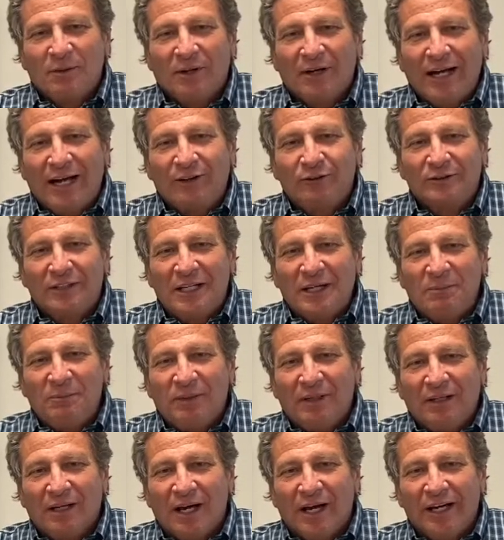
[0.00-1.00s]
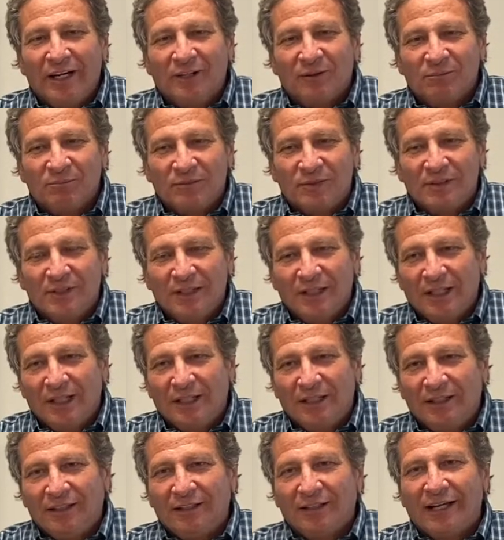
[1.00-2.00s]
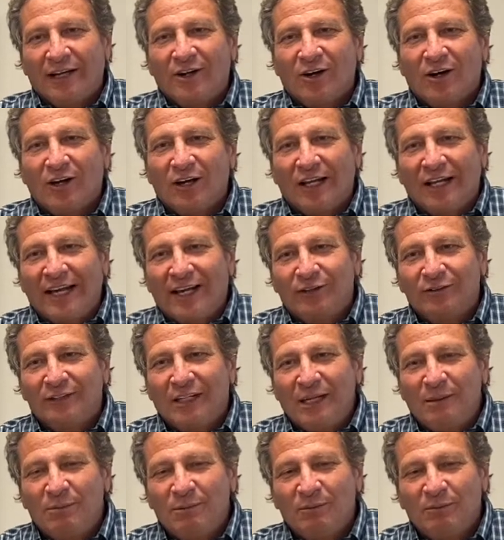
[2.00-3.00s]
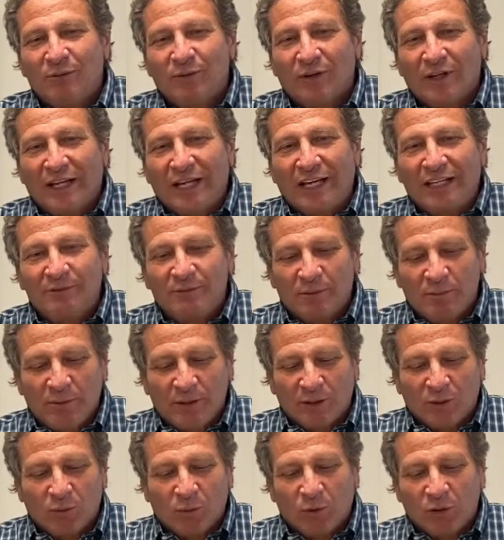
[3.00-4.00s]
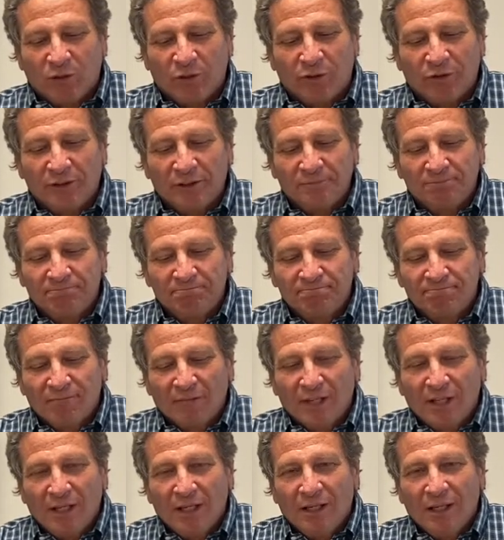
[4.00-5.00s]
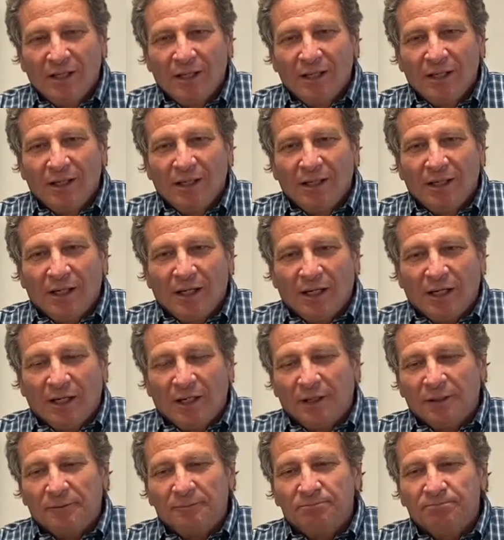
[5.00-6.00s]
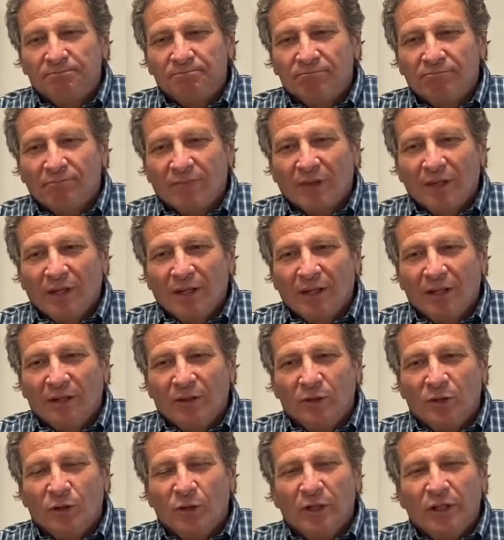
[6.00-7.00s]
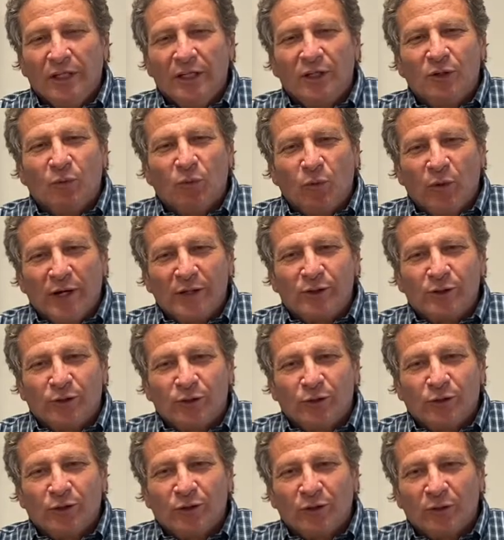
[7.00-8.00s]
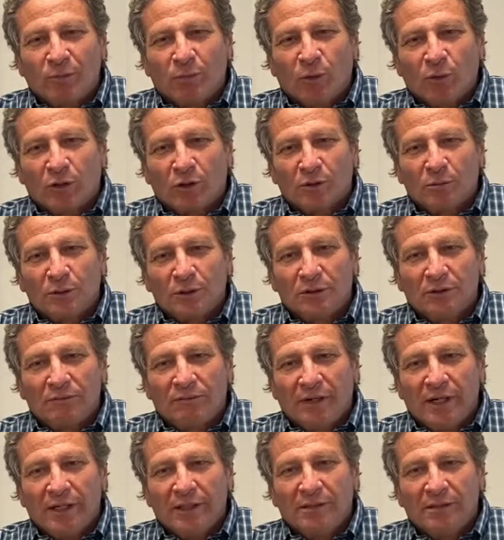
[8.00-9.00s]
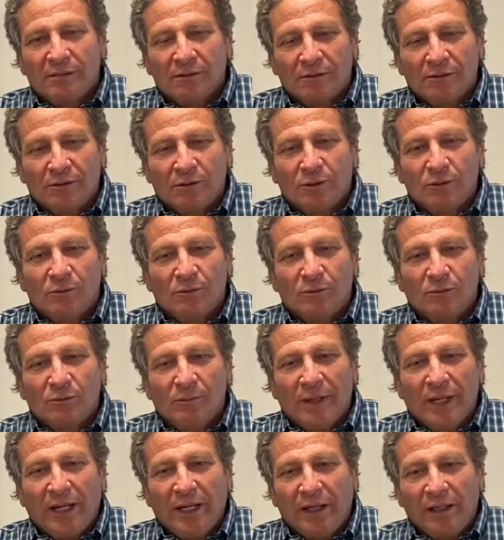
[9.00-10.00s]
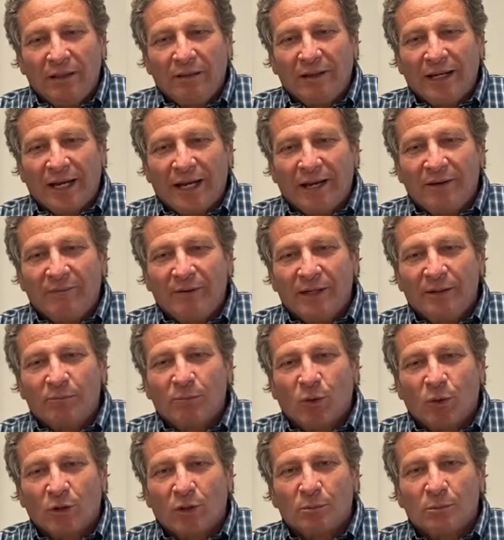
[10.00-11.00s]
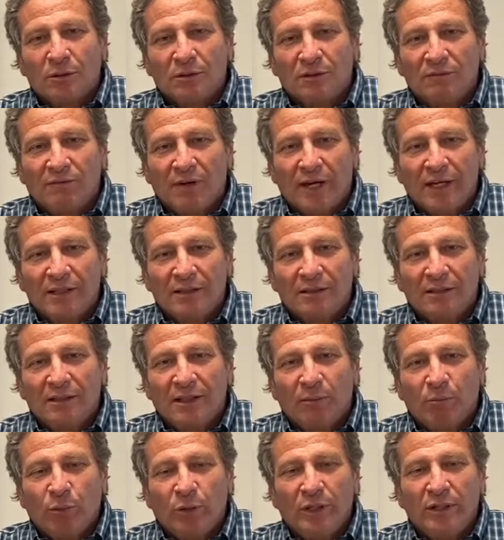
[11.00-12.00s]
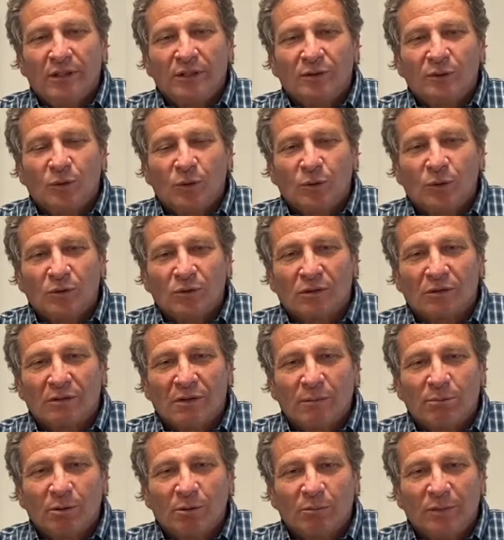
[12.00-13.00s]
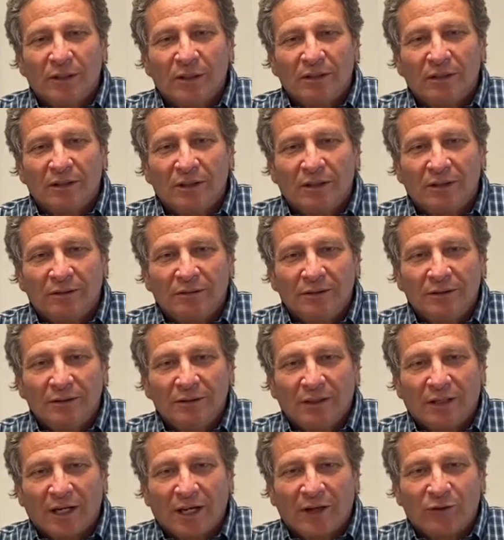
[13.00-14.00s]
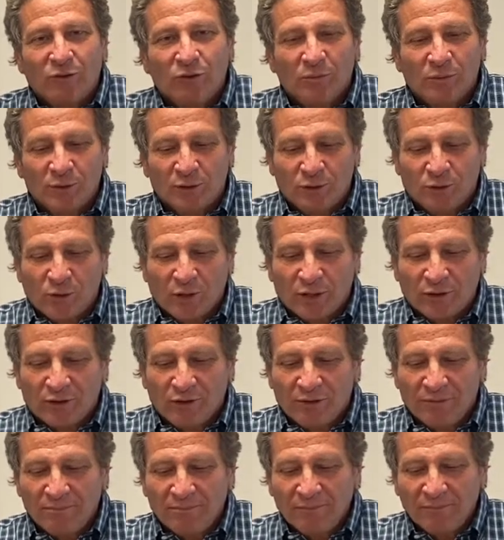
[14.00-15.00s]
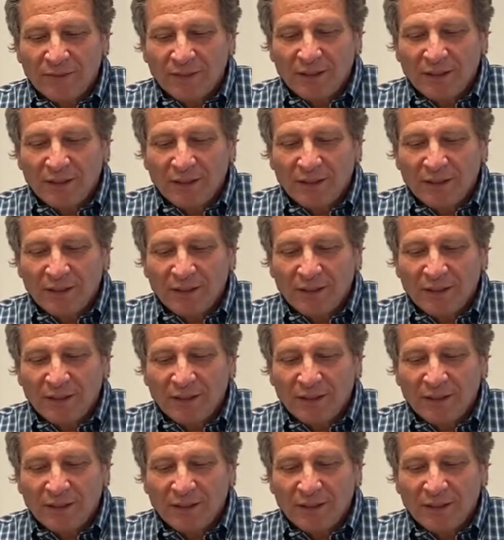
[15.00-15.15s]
of housekeeping items. I call it housekeeping for lack of a better word. Do you need to register your portable devices? Students may have a portable device that they bring to school to supplement their classroom instruction.